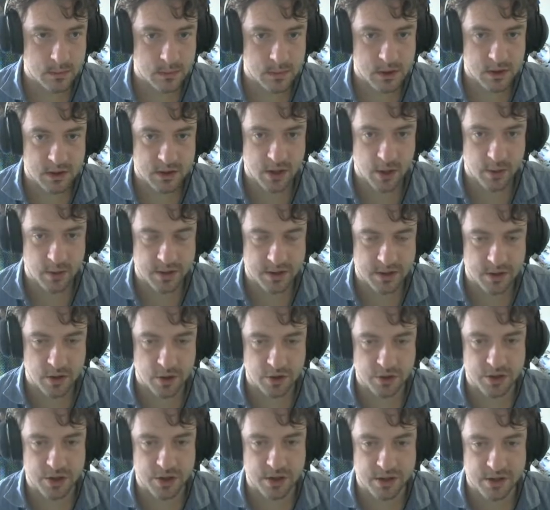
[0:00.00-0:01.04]
so it's not
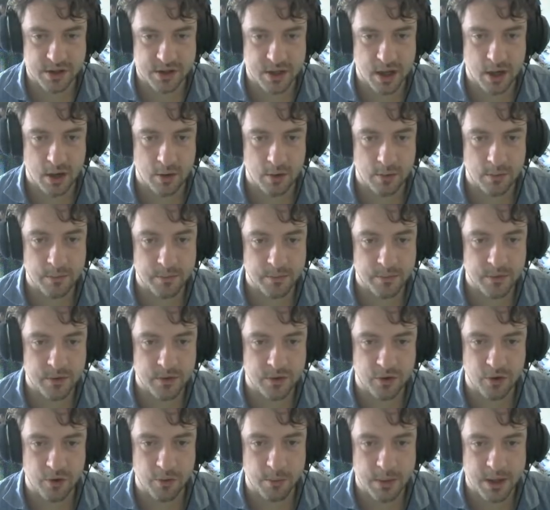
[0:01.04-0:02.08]
just, oh,
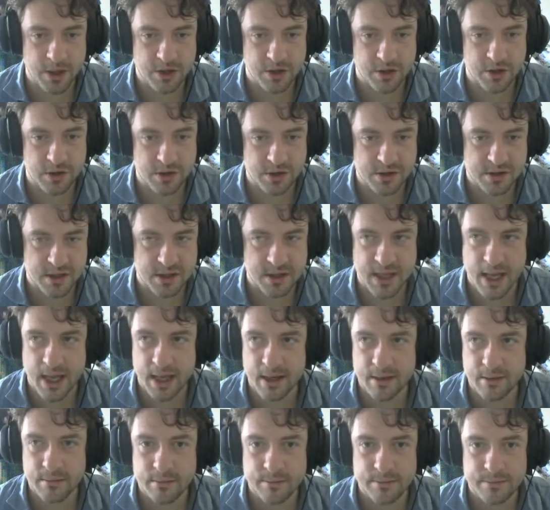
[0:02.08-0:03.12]
do missions and
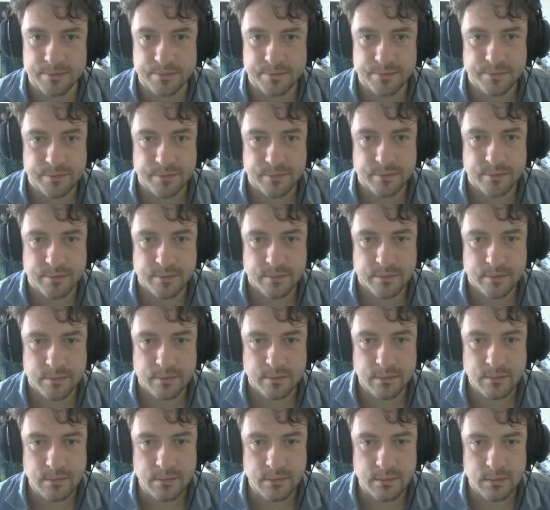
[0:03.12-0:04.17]
then
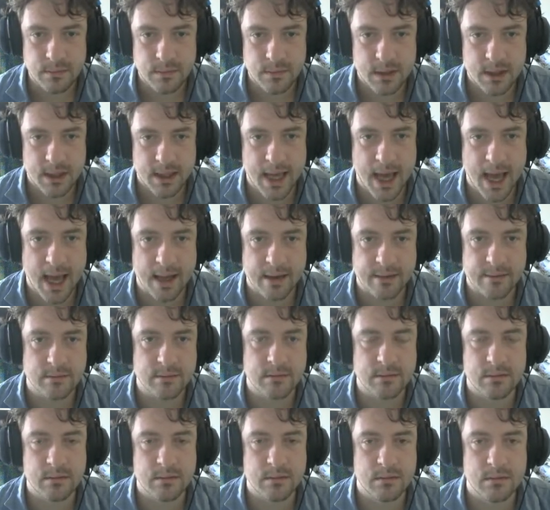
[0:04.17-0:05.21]
get
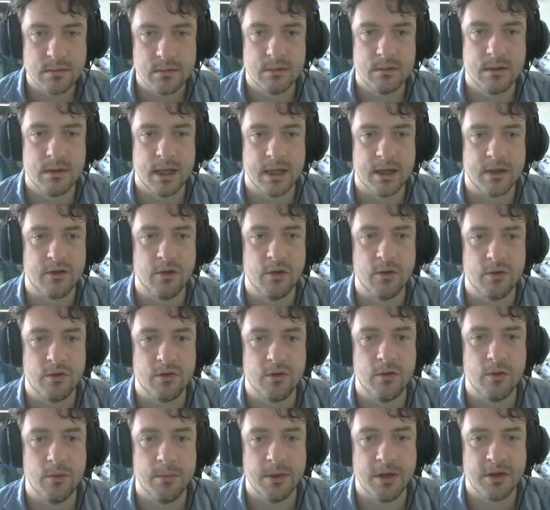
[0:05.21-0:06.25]
like
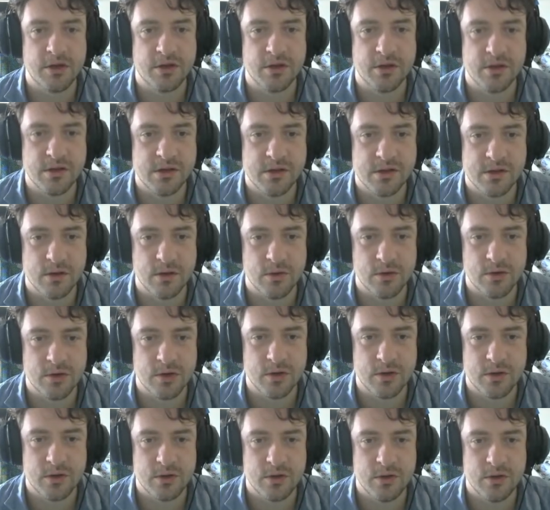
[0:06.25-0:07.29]
do missions or
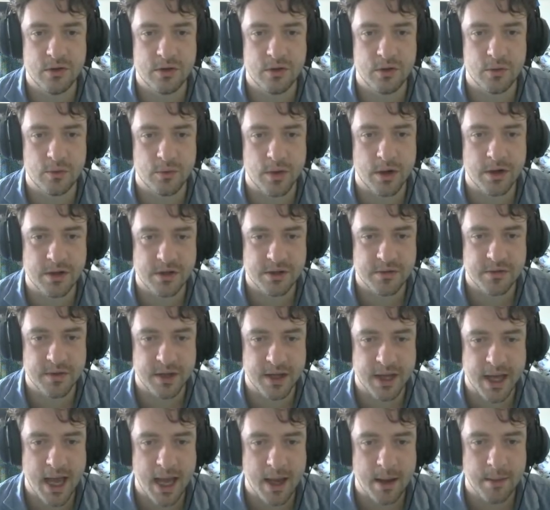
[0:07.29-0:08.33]
do runs of the
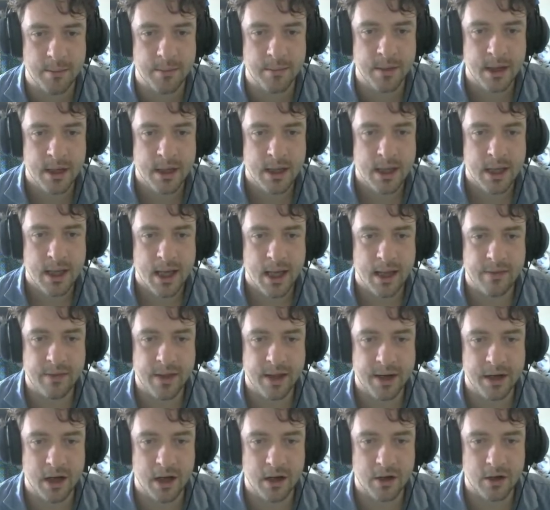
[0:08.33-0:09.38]
game and
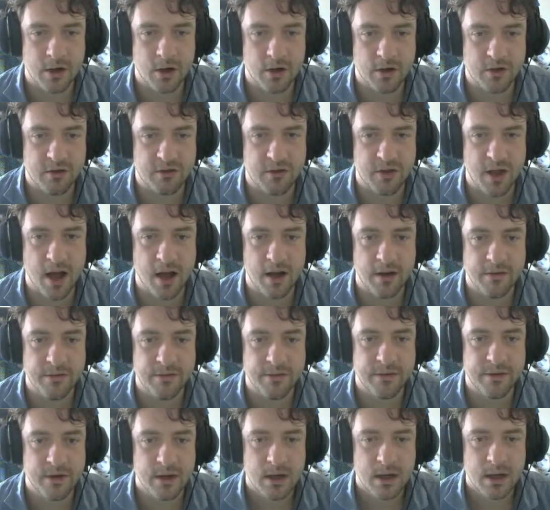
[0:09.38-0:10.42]
then unlock
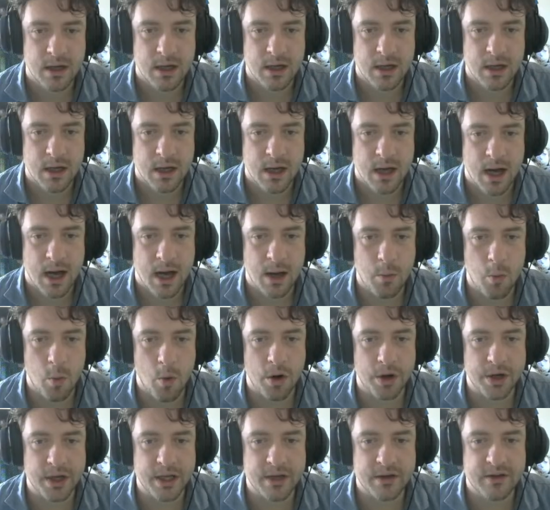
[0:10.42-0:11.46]
stuff. I
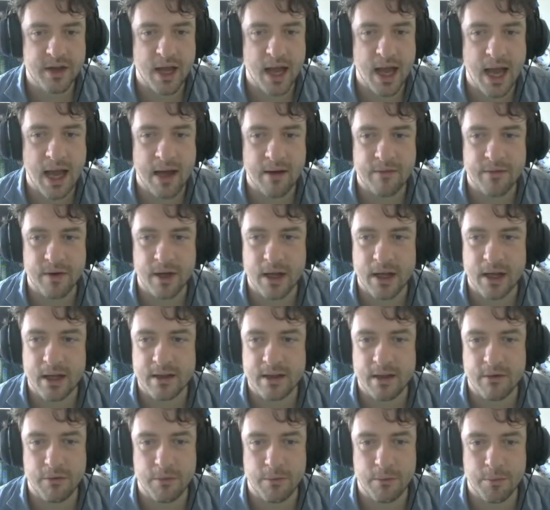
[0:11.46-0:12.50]
wanted to have like a
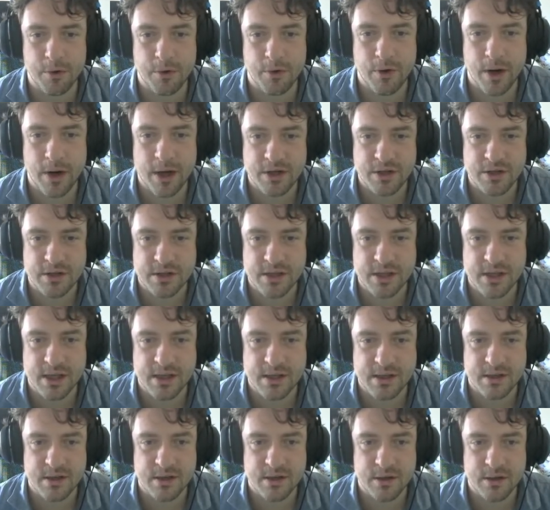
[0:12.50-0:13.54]
different progression
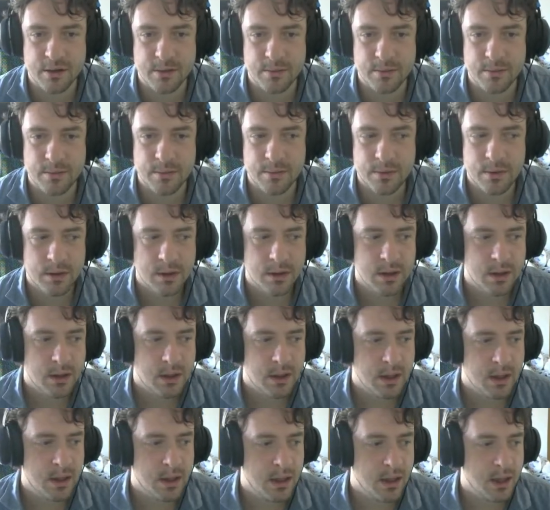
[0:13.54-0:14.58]
system,
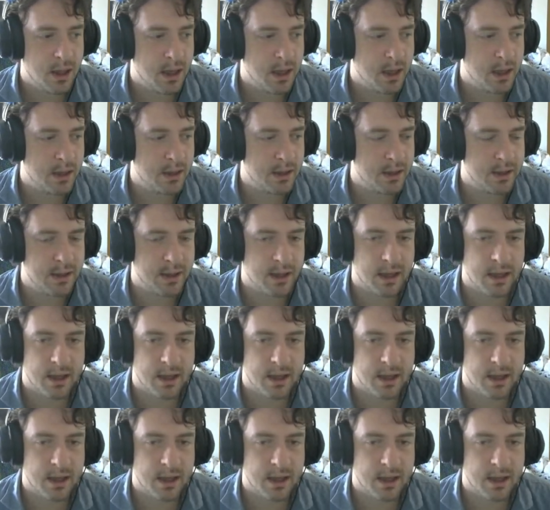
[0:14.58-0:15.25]
and